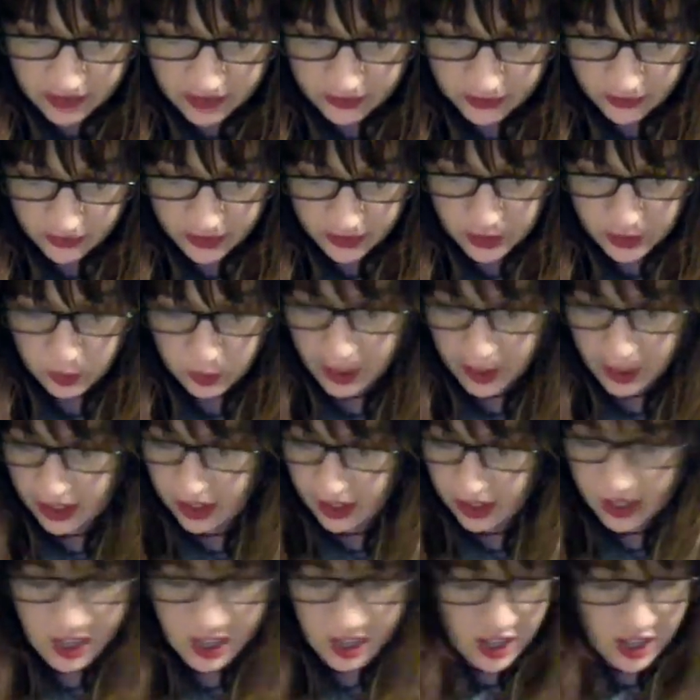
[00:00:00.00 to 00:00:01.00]
of her
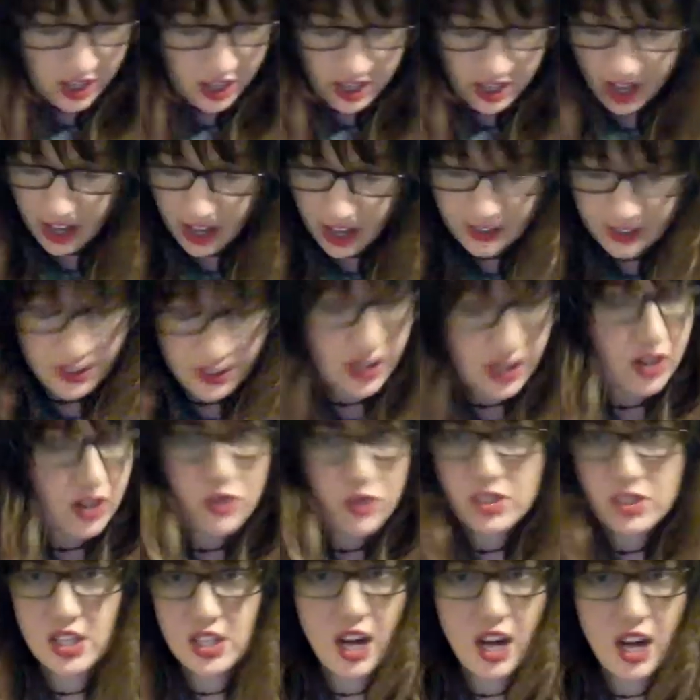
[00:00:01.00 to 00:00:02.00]
sweater. Not
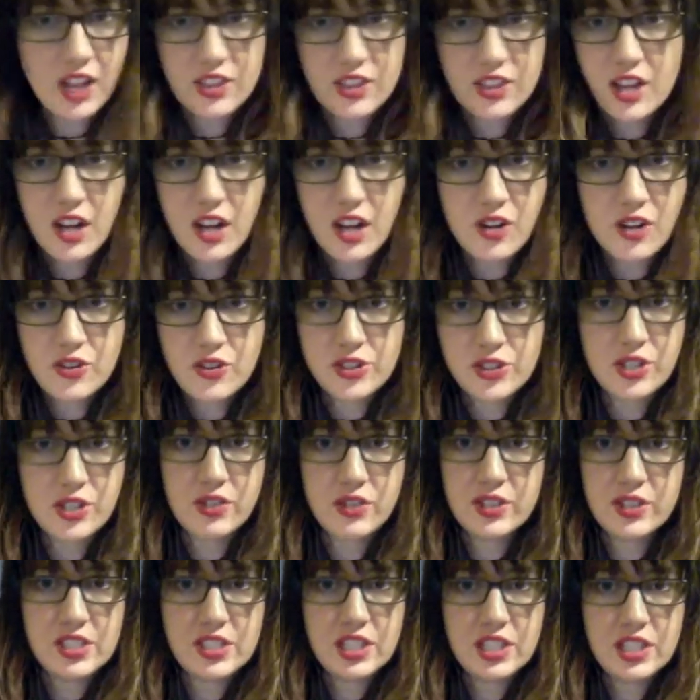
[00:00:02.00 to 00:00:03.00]
those, not those. So you
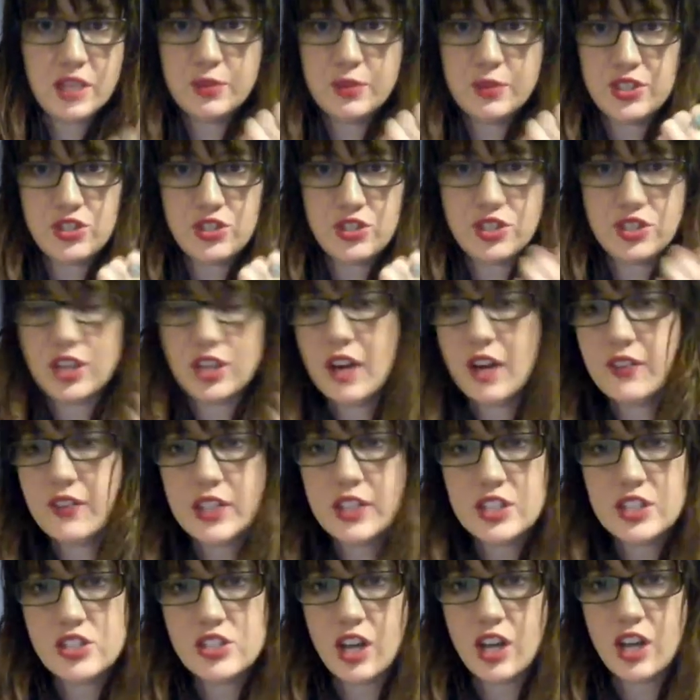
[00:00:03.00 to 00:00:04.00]
can see him, he's just covered
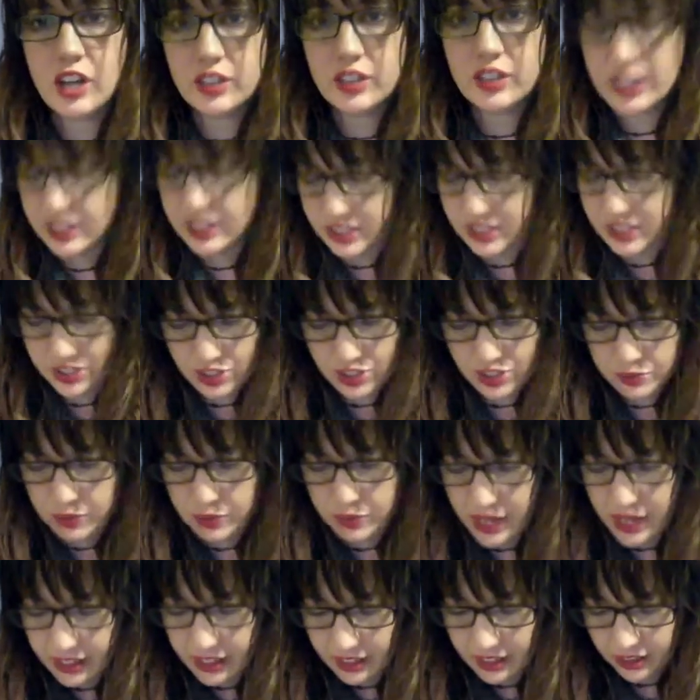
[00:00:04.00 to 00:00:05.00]
in chocolate, and he's just
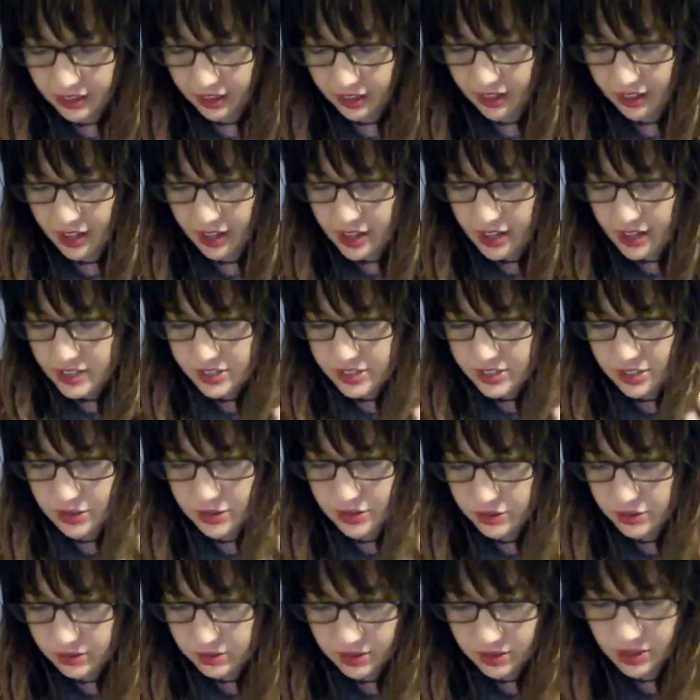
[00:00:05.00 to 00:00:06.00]
begging her
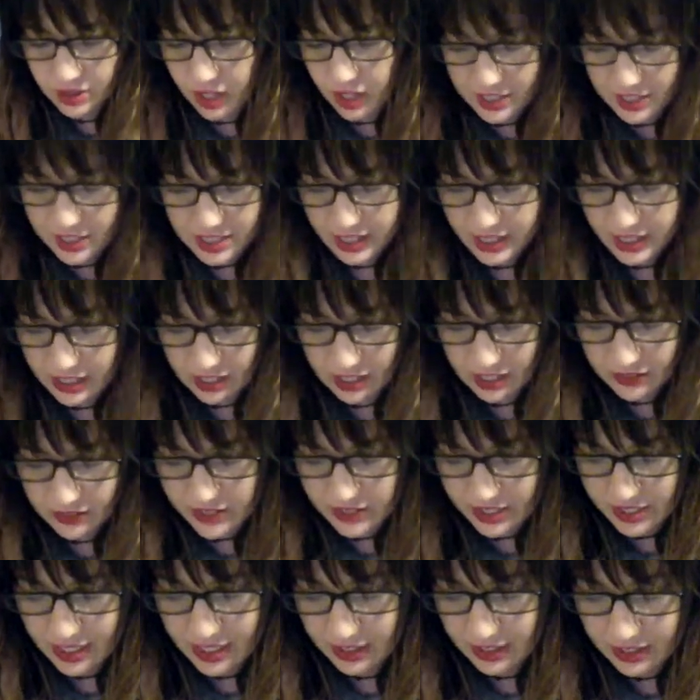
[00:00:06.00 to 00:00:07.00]
to not take any of
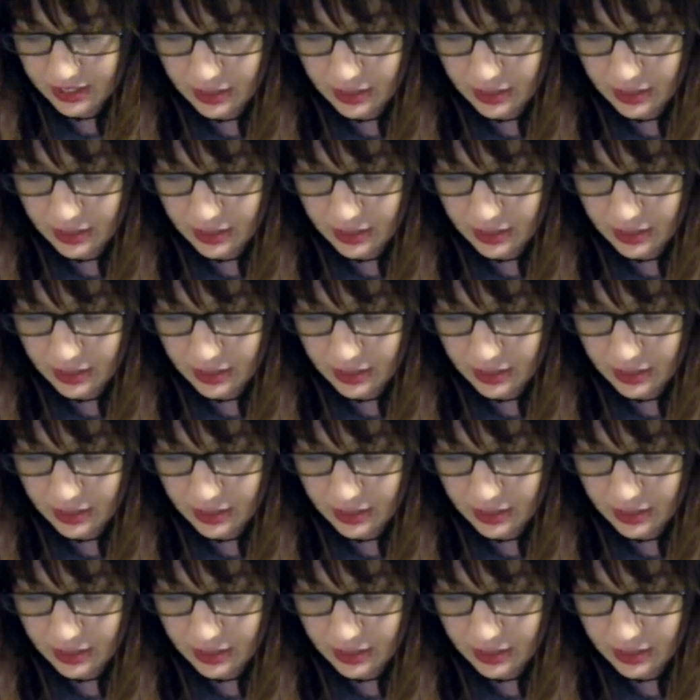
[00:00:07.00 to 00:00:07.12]
his candy